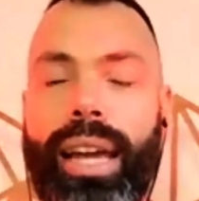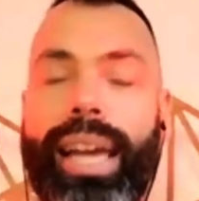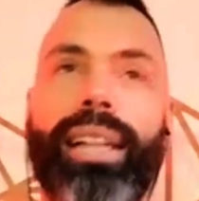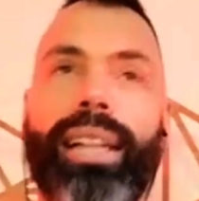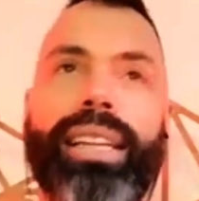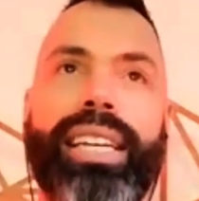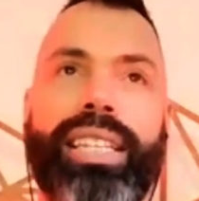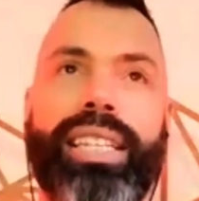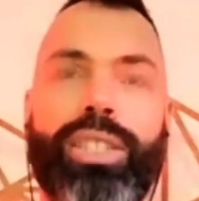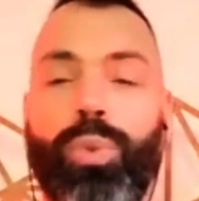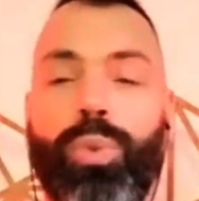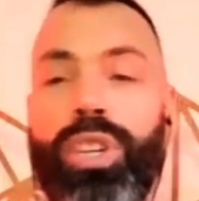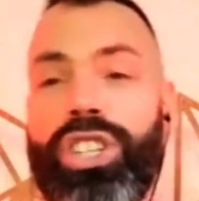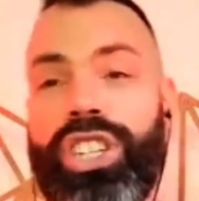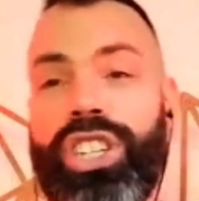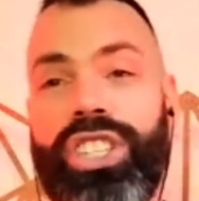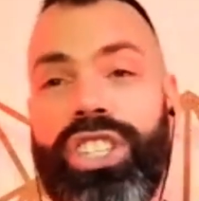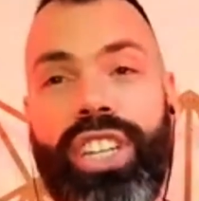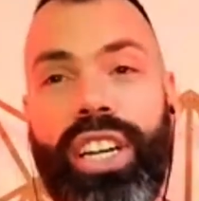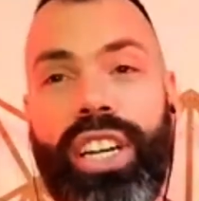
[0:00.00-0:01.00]

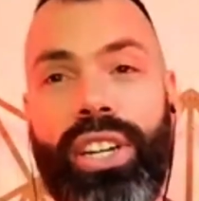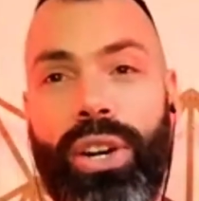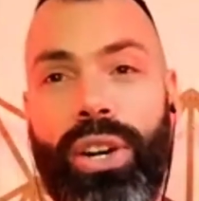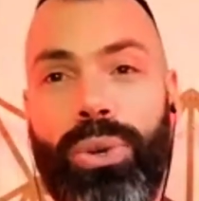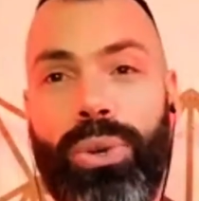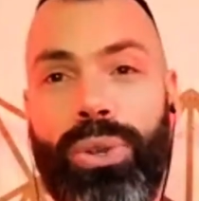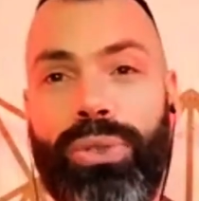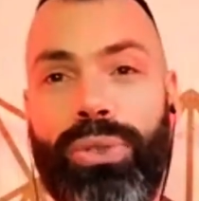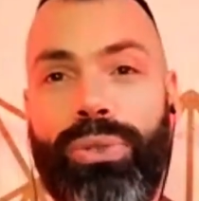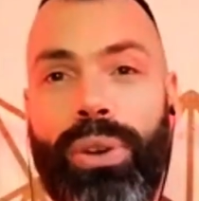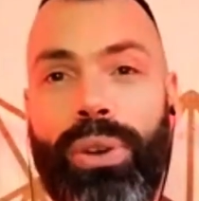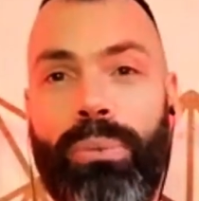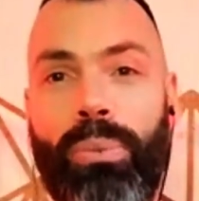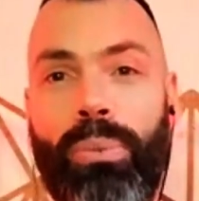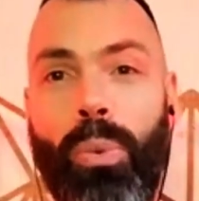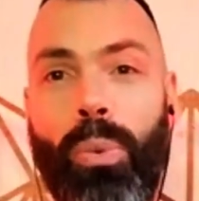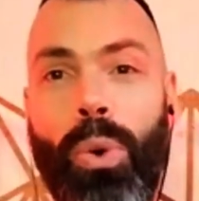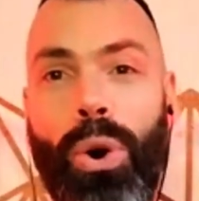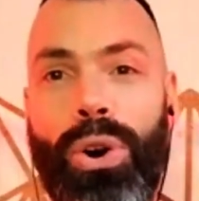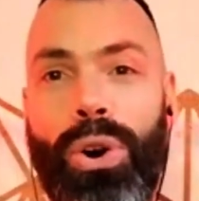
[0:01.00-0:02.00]
aliens, which
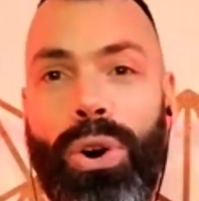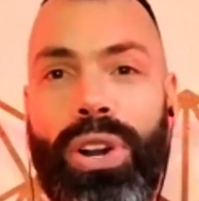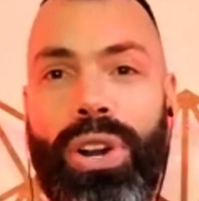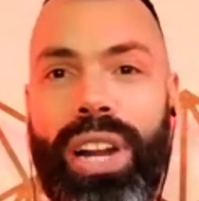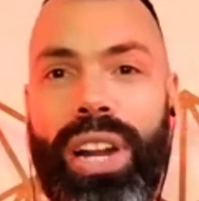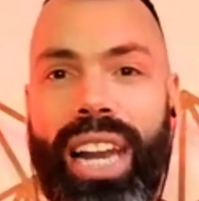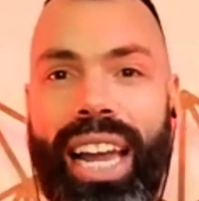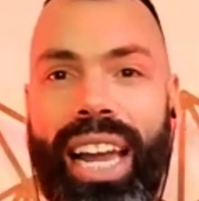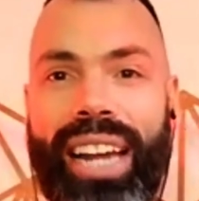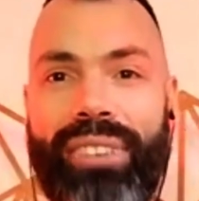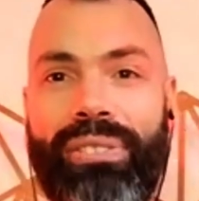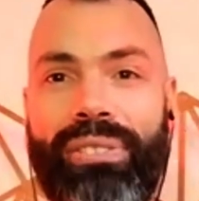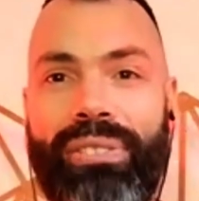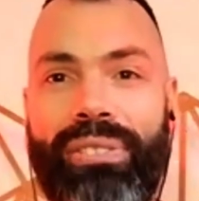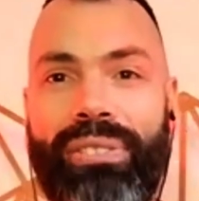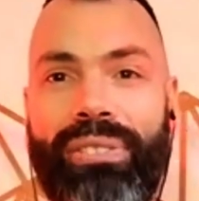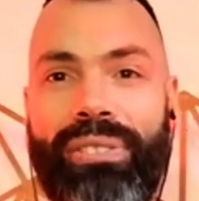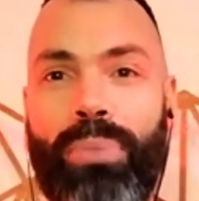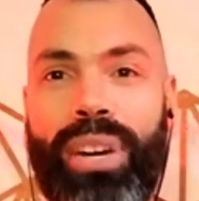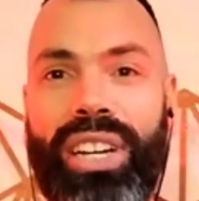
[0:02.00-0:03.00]
is not a good
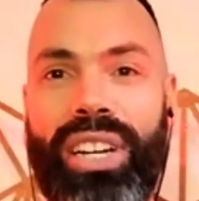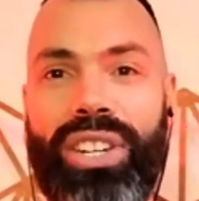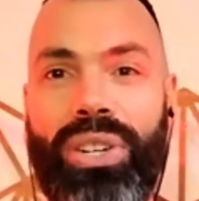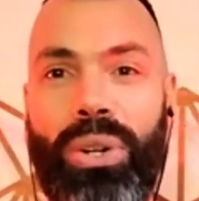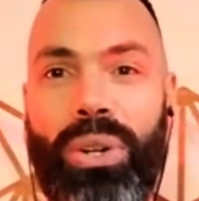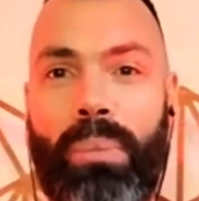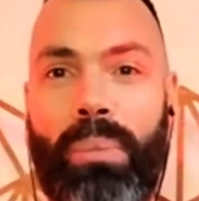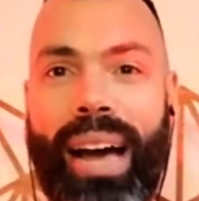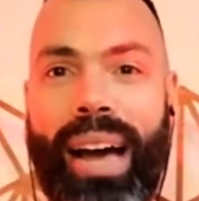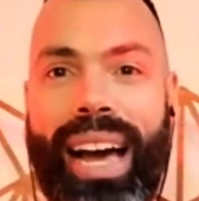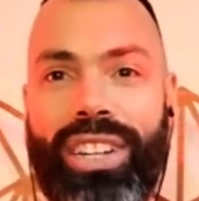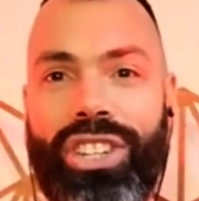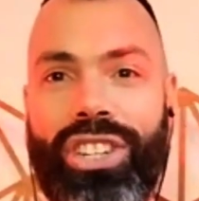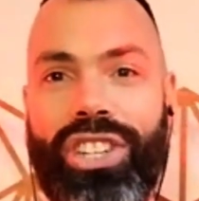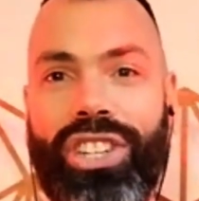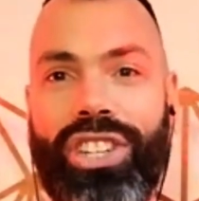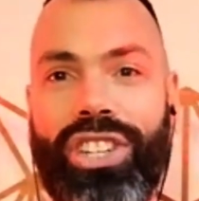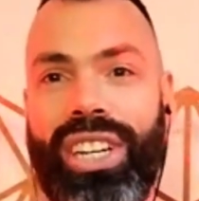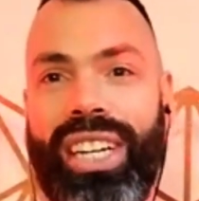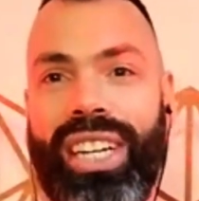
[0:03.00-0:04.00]
word like
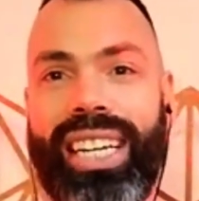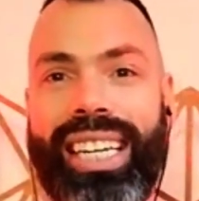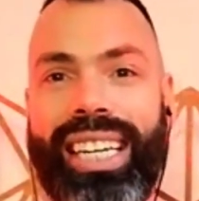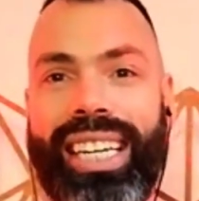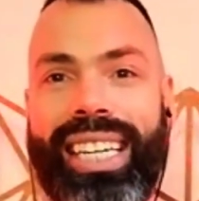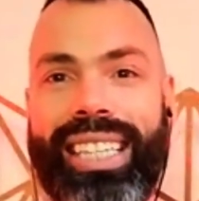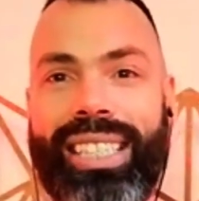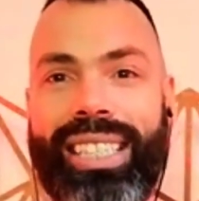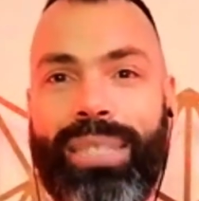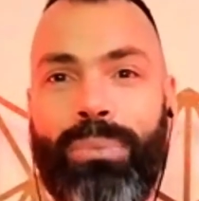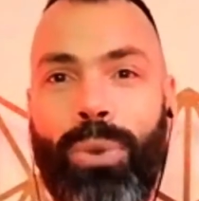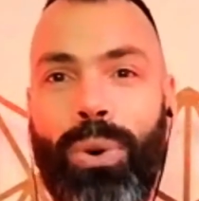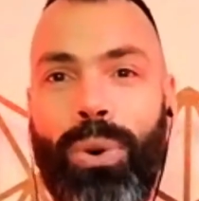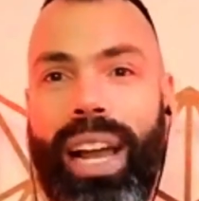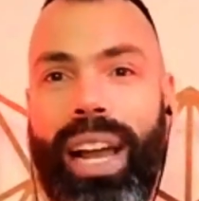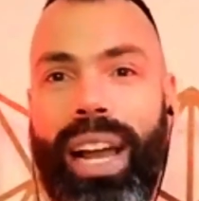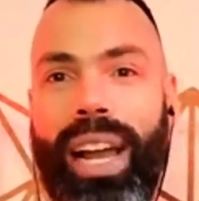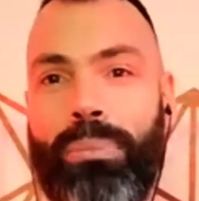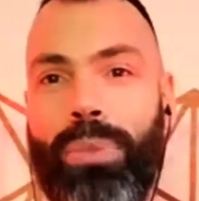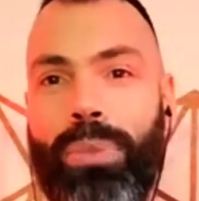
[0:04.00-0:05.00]
vibrational match.
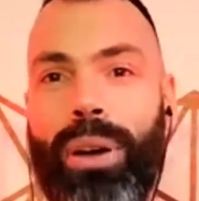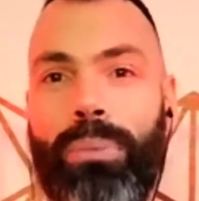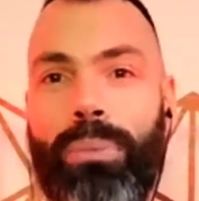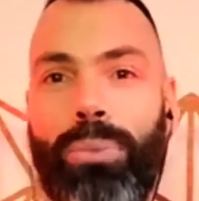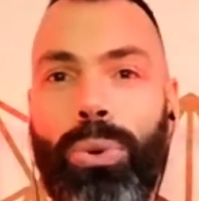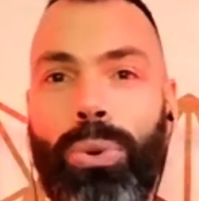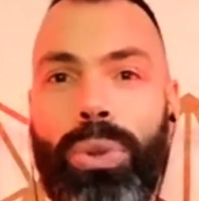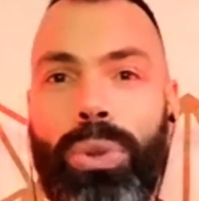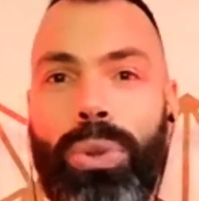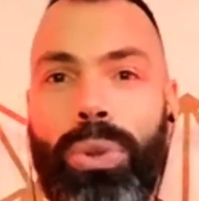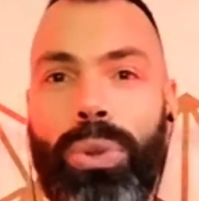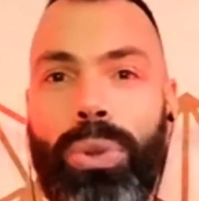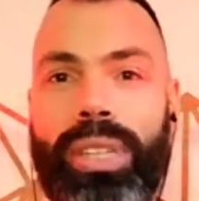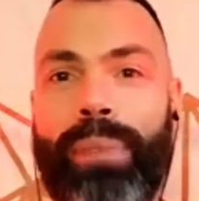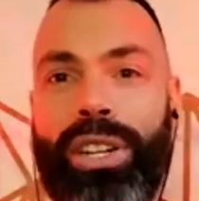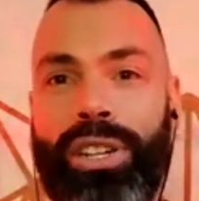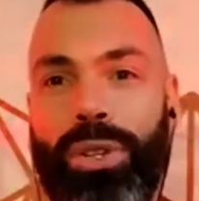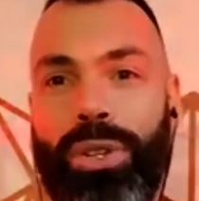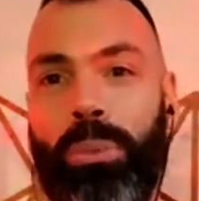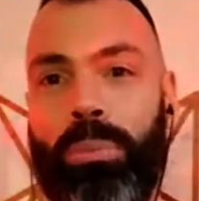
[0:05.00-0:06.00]
It's more
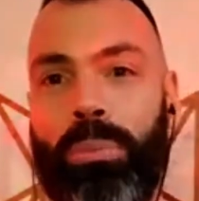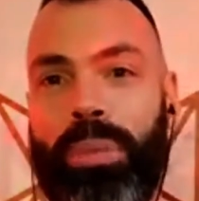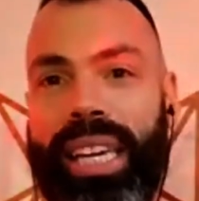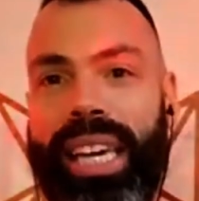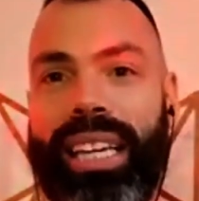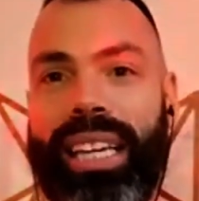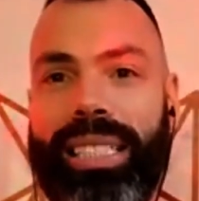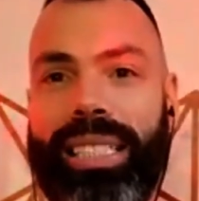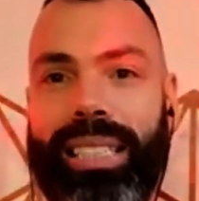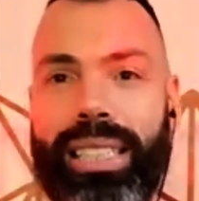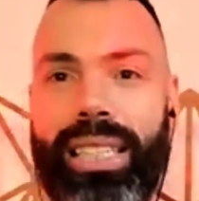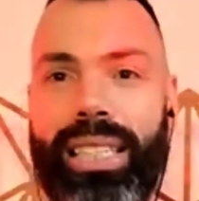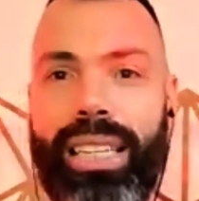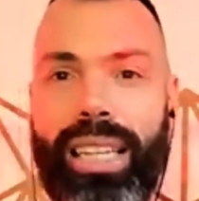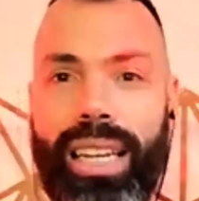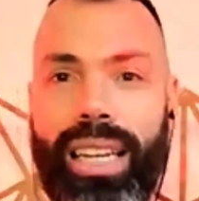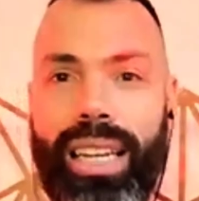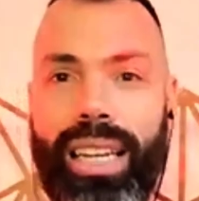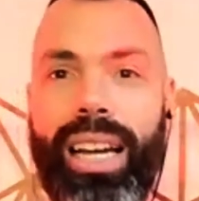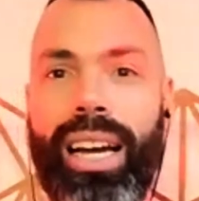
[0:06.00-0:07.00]
like multidimensional
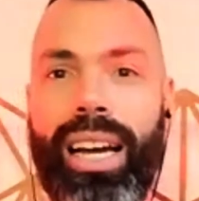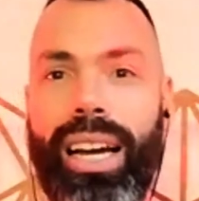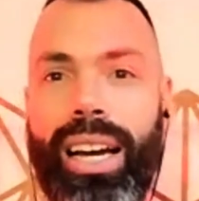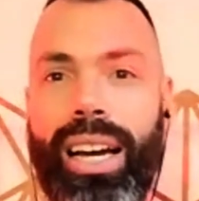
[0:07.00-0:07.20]
beings.